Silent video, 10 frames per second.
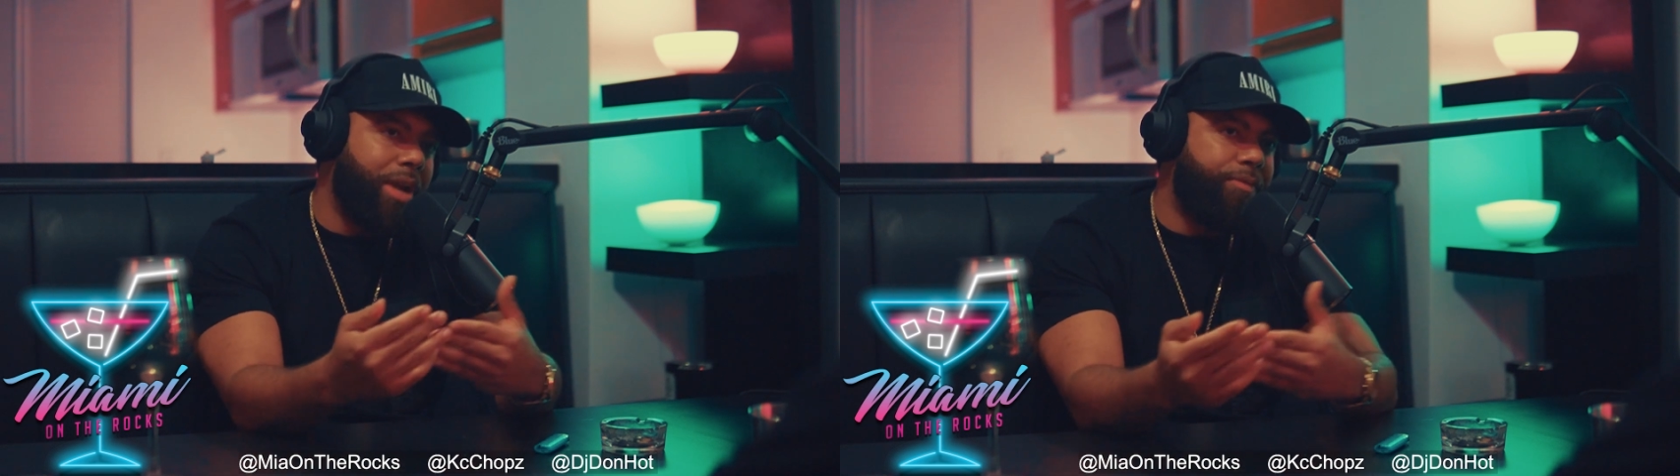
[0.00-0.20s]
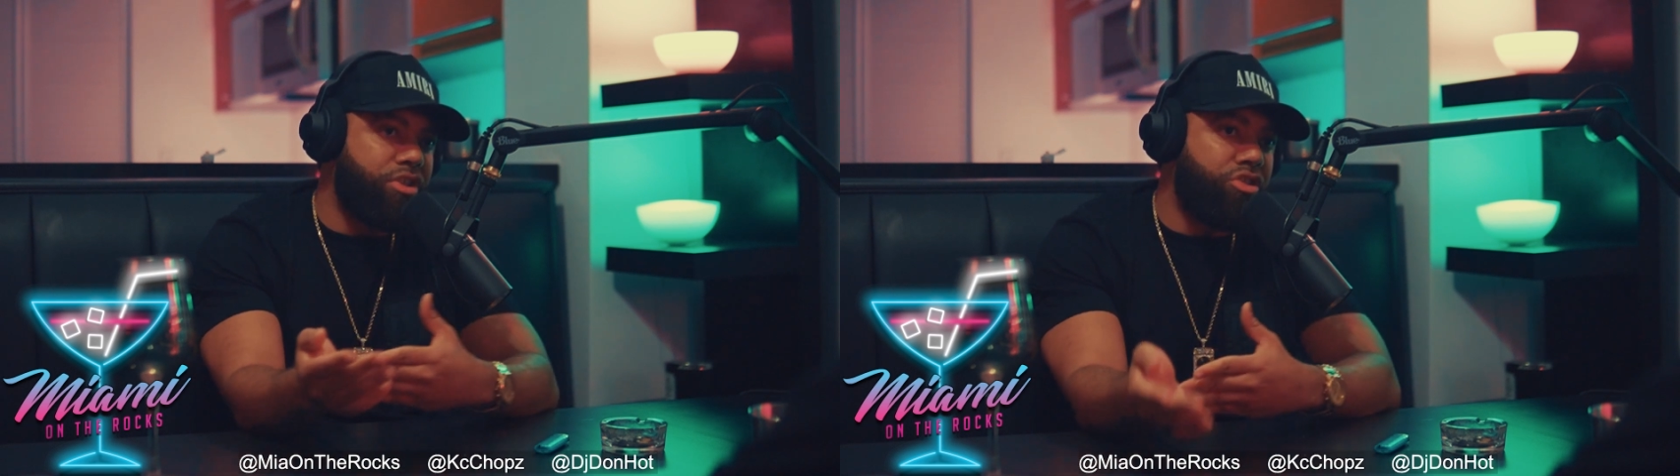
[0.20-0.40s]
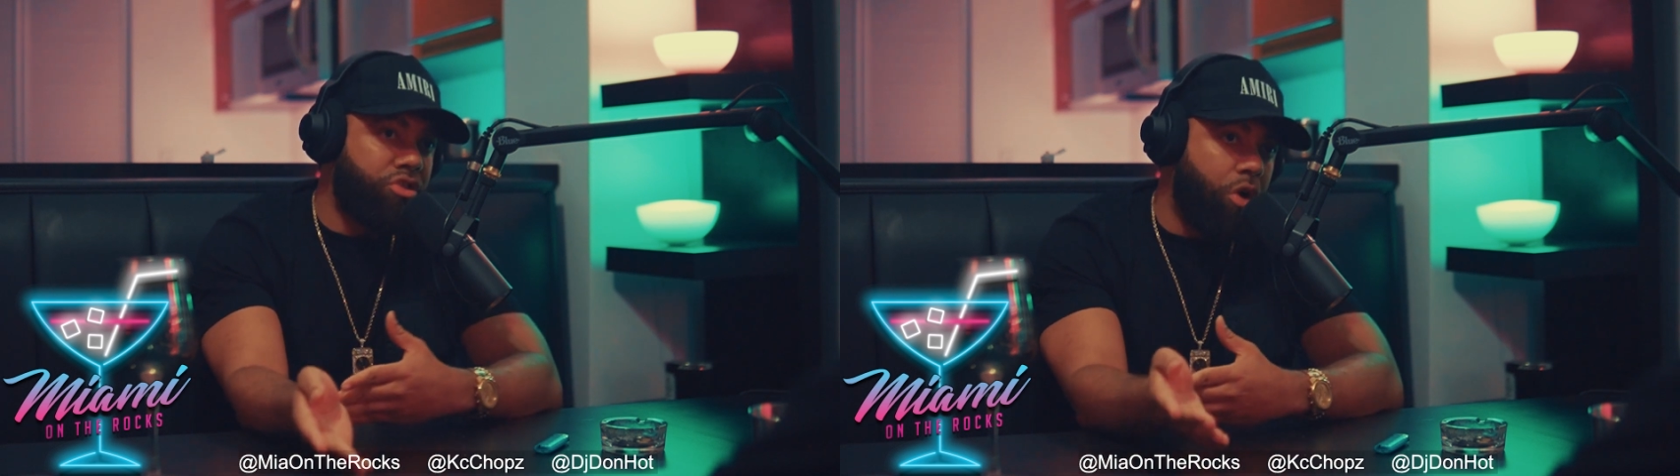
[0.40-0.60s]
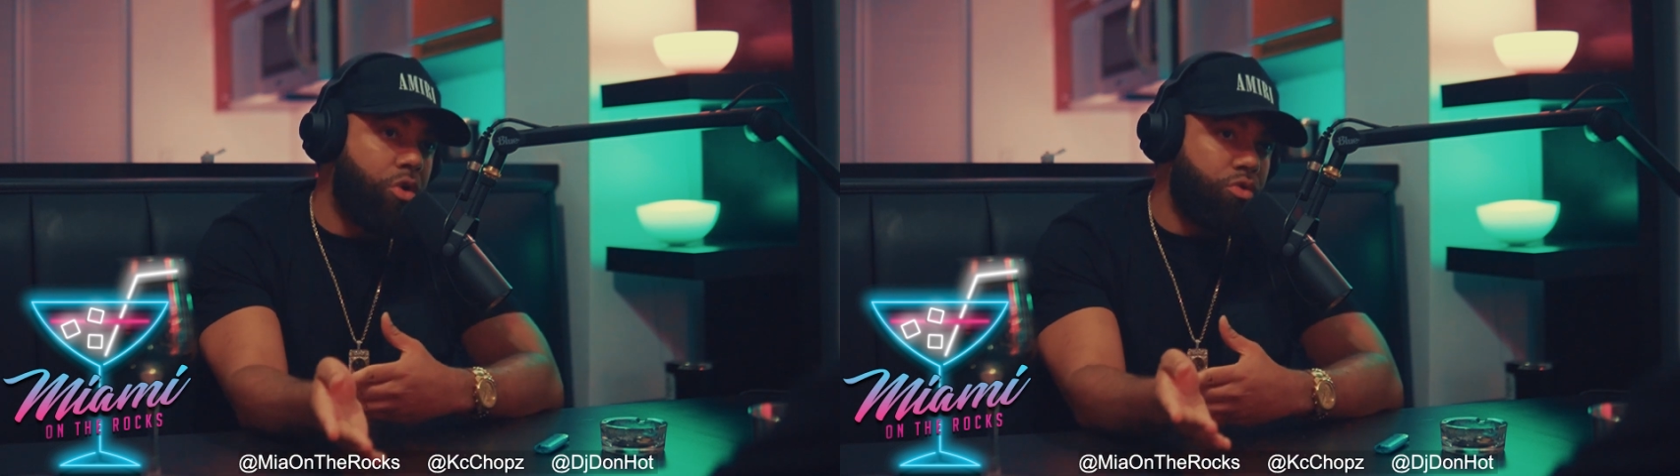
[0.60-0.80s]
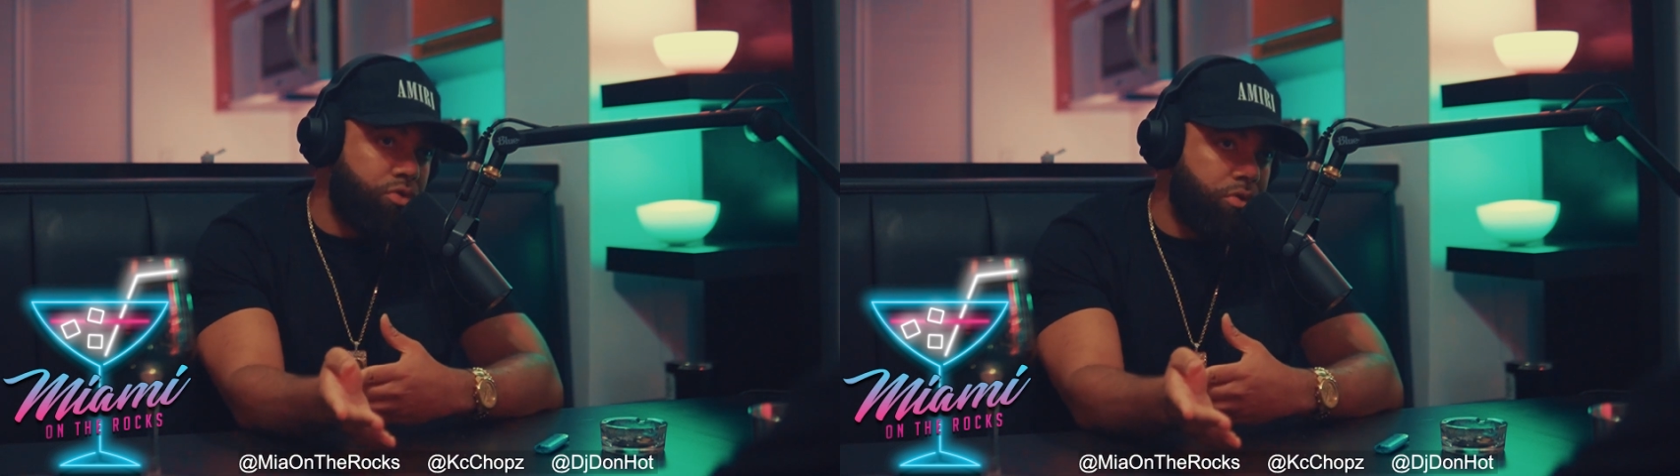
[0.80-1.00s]
for
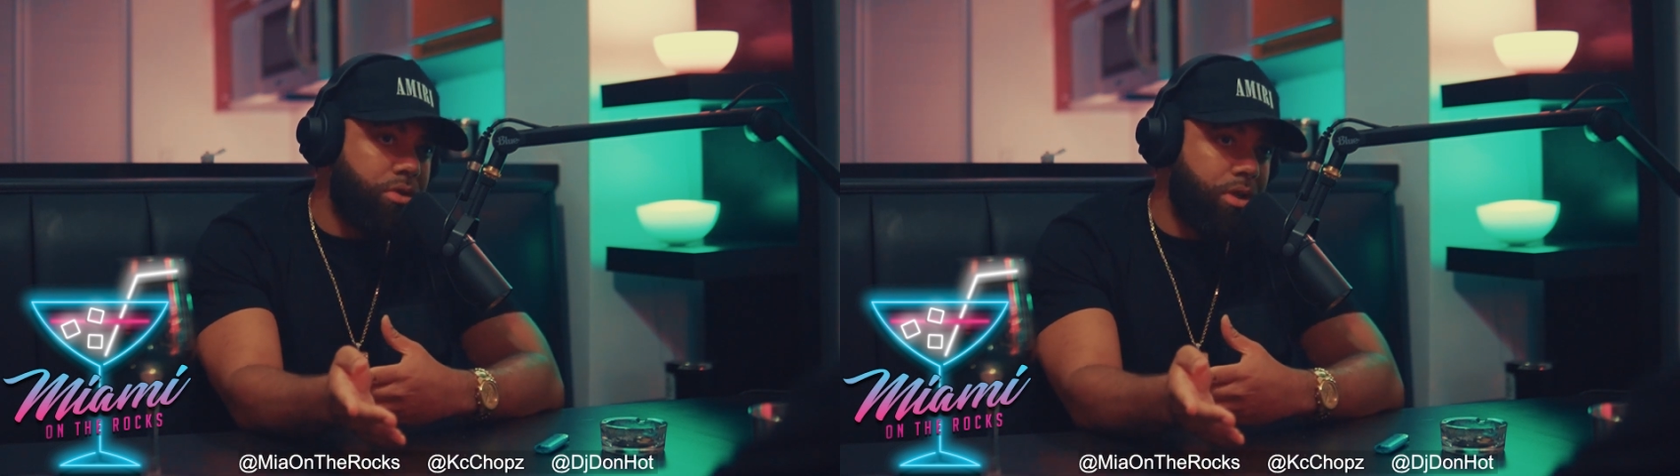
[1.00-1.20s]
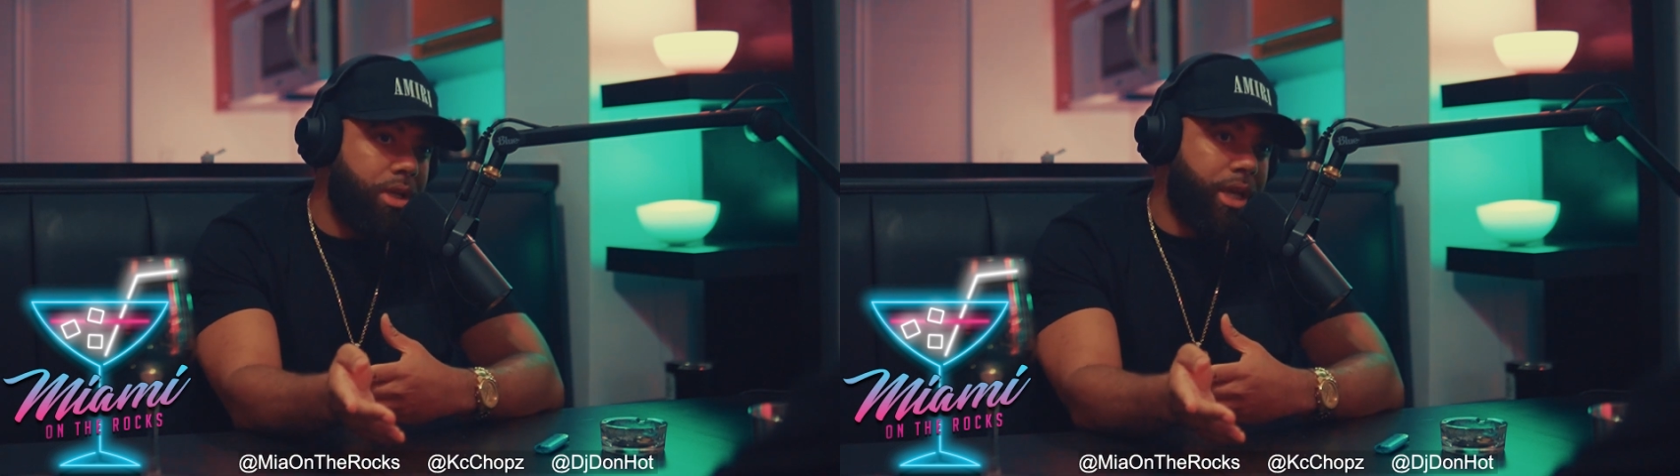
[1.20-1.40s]
Zos